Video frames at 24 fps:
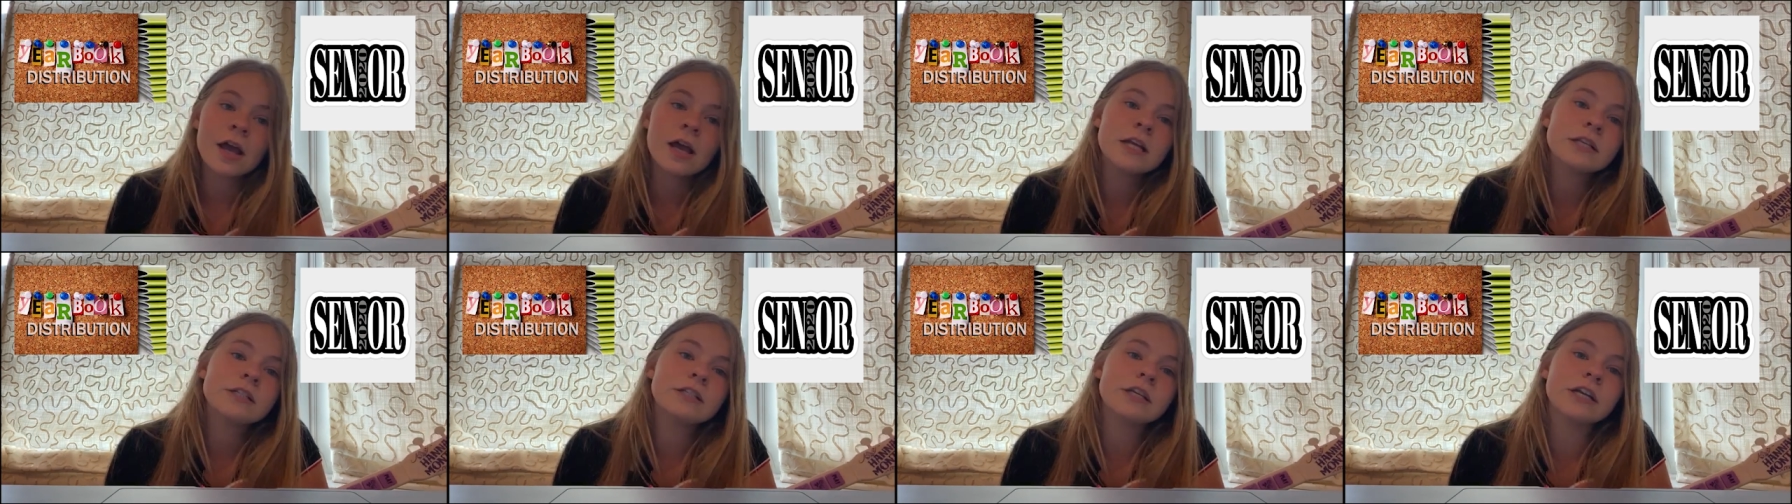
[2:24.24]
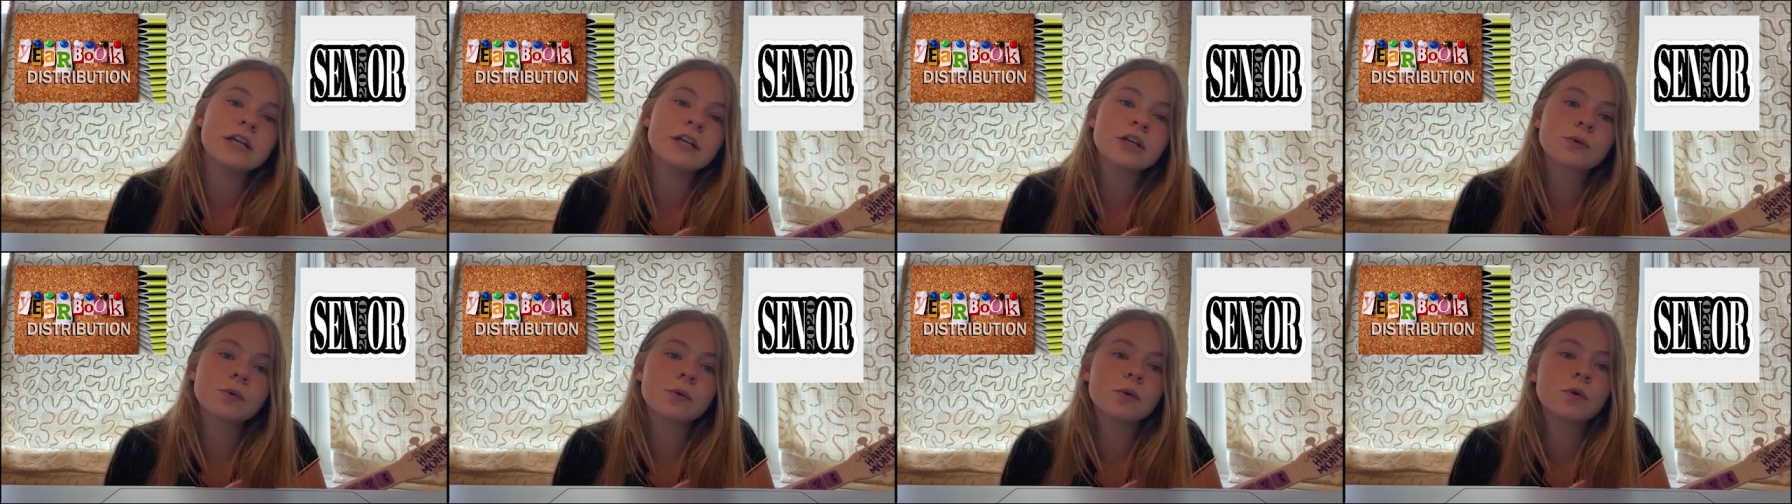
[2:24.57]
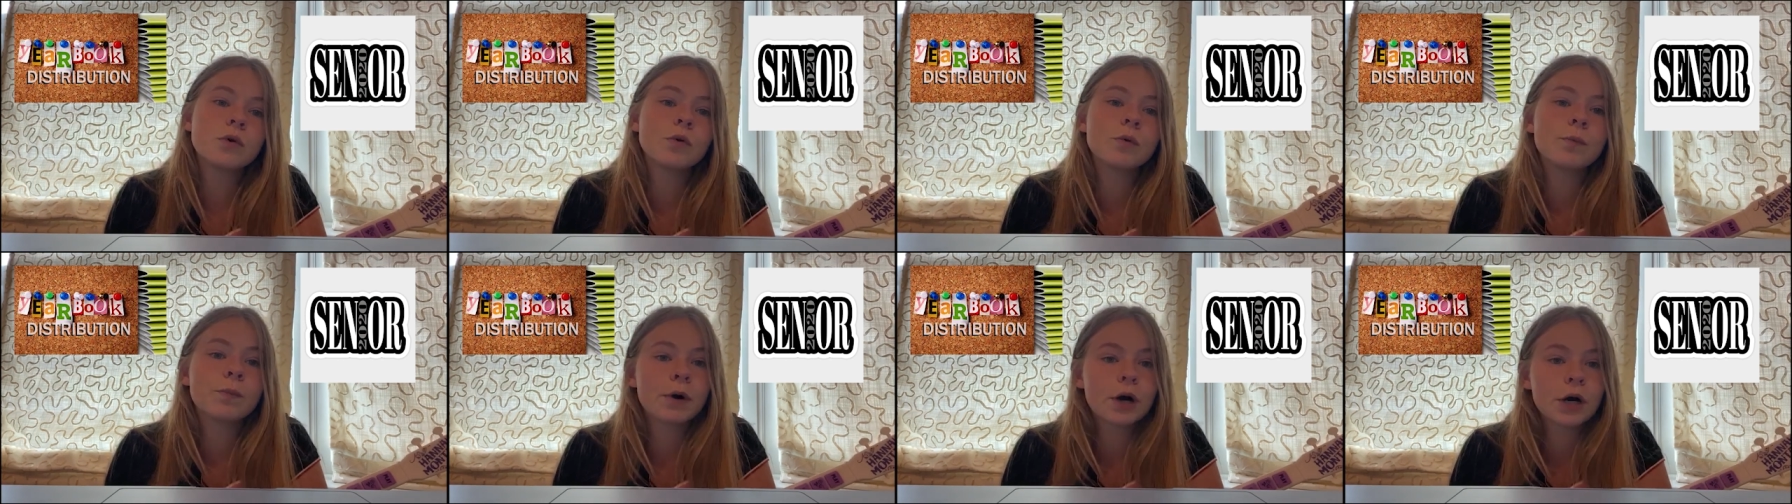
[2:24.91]
Seniors
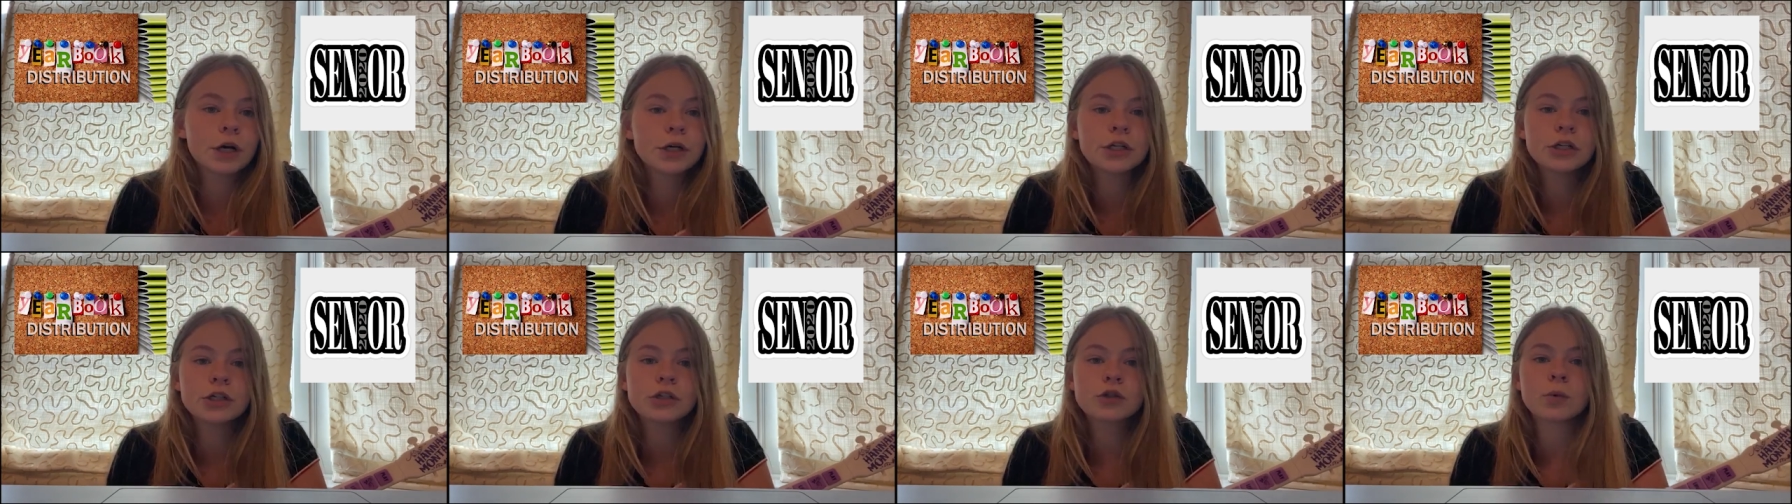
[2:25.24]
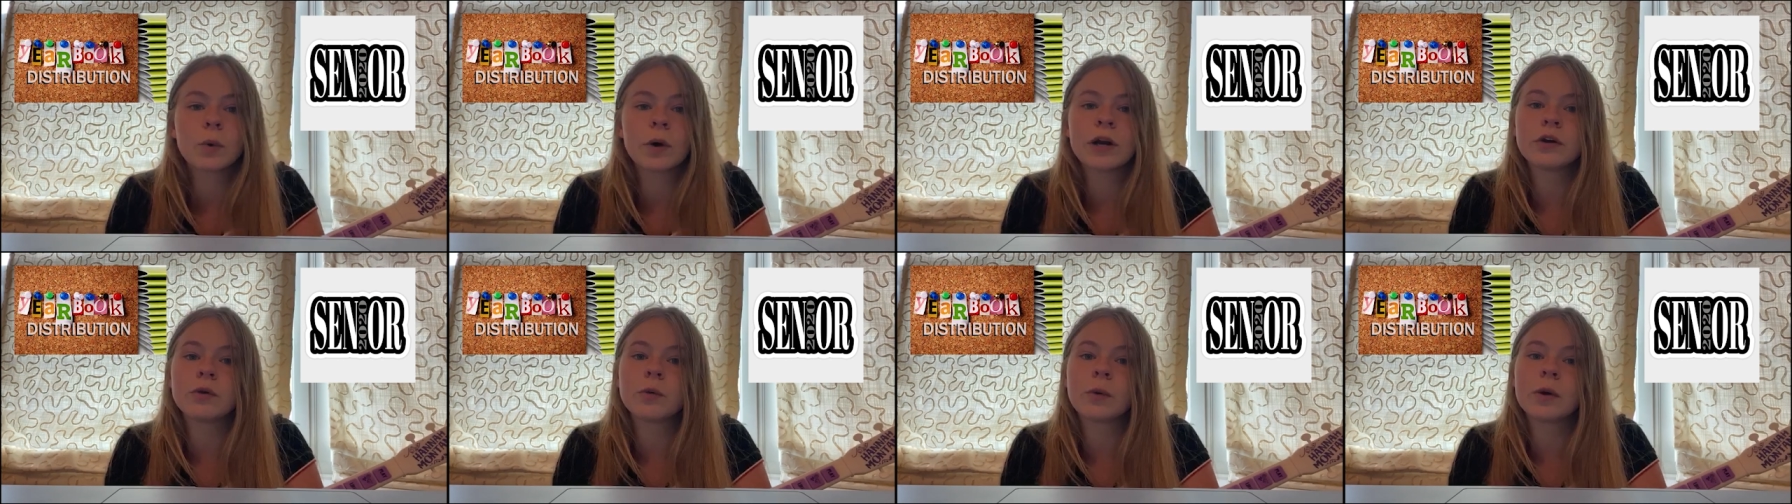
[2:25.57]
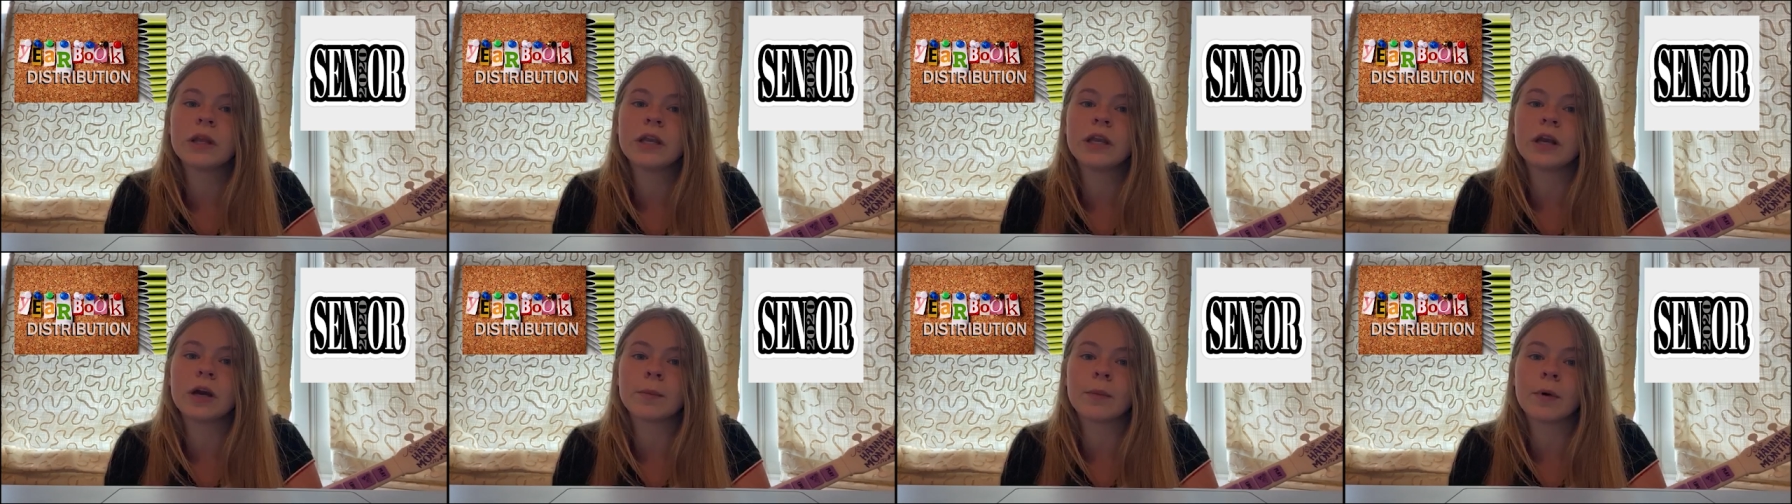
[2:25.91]
who purchase
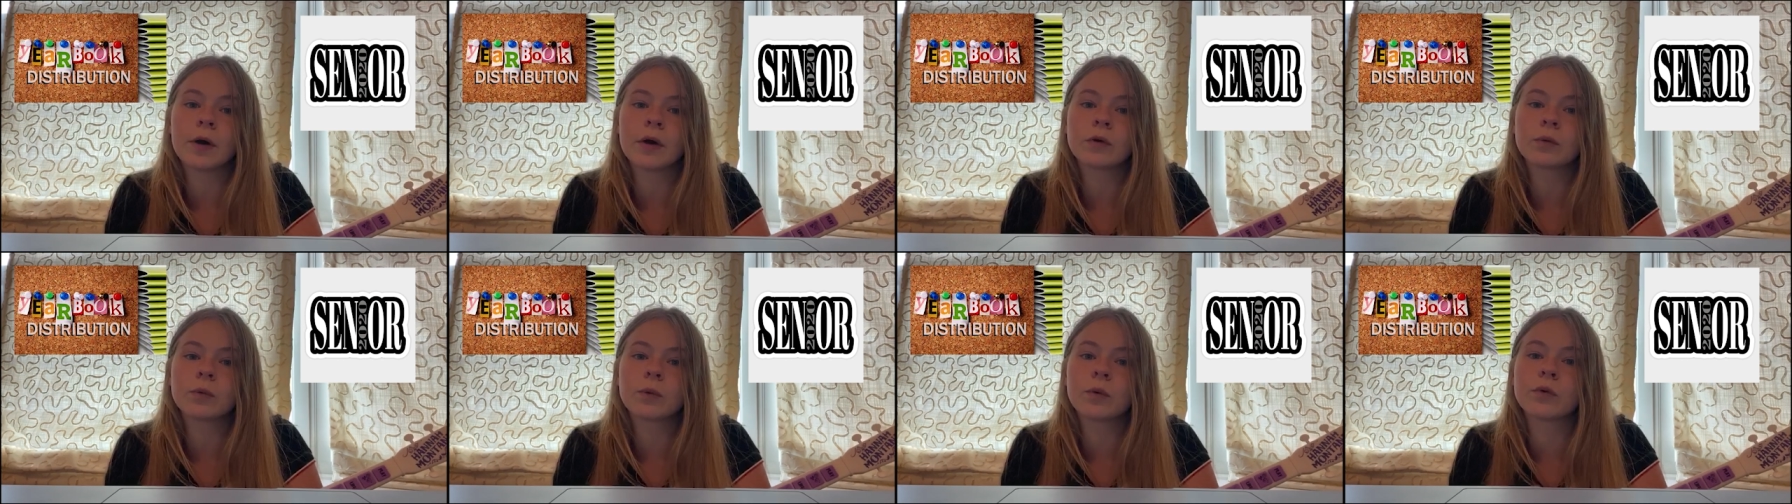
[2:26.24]
2020 yearbooks